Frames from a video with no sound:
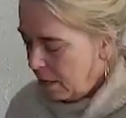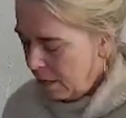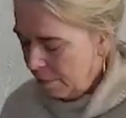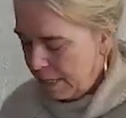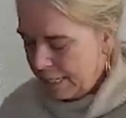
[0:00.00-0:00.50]
So
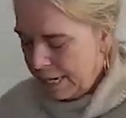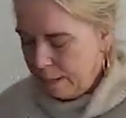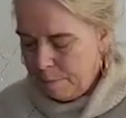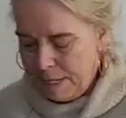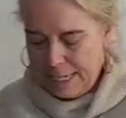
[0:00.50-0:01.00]
I'm going to take
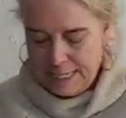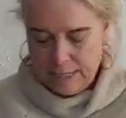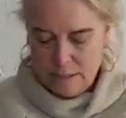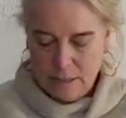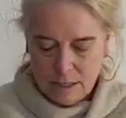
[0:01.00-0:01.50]
a play
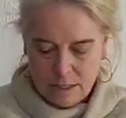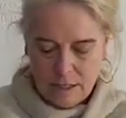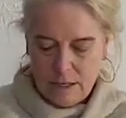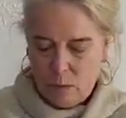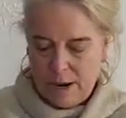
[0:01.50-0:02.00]
silk,
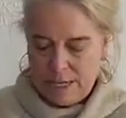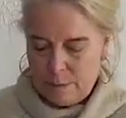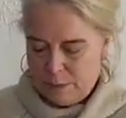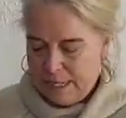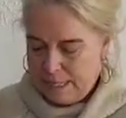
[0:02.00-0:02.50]
a white
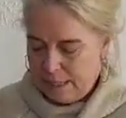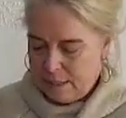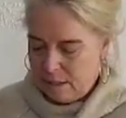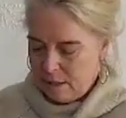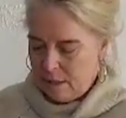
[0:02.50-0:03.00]
play
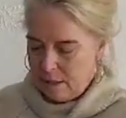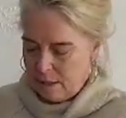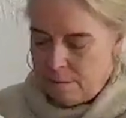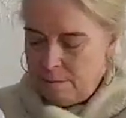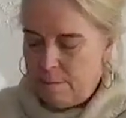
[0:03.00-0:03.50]
silk.
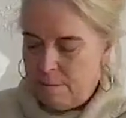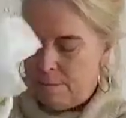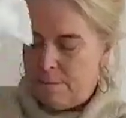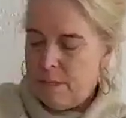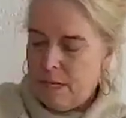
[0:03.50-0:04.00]
I'm
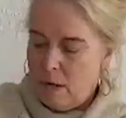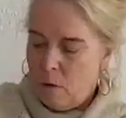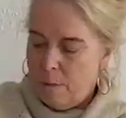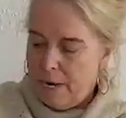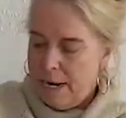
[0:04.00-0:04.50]
going to
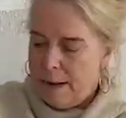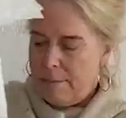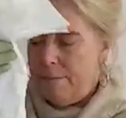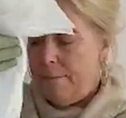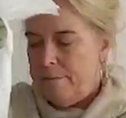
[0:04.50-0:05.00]
open it up.
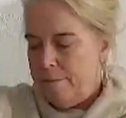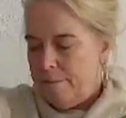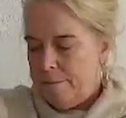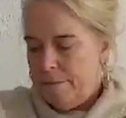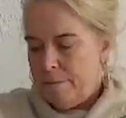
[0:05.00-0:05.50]

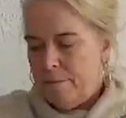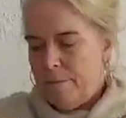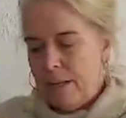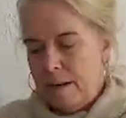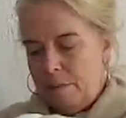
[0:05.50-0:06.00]

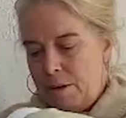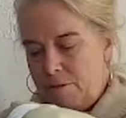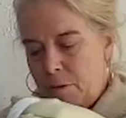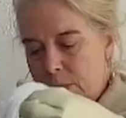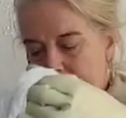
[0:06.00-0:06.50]
I'm going to
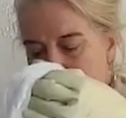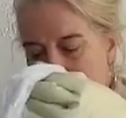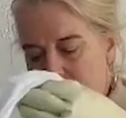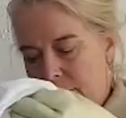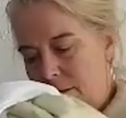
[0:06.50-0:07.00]
fold it
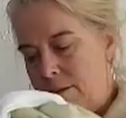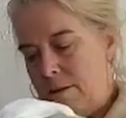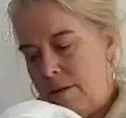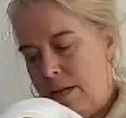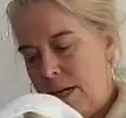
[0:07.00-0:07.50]

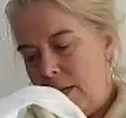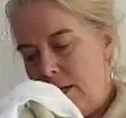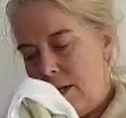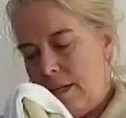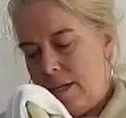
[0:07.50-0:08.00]

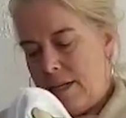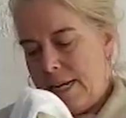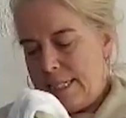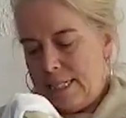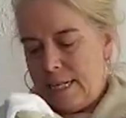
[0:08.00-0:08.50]
a little
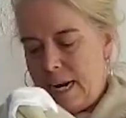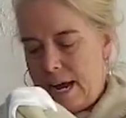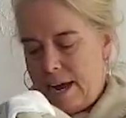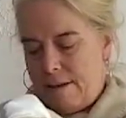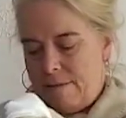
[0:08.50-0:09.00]
less than
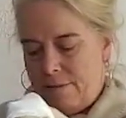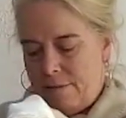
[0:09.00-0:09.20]
half.